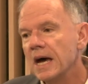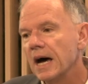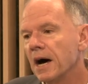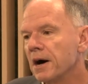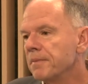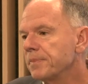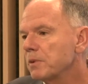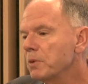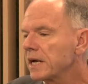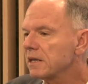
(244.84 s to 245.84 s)

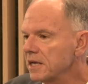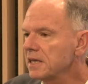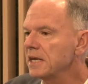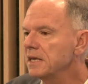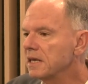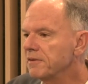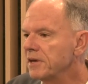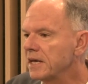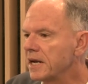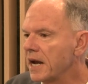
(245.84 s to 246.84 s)
We're clearly living in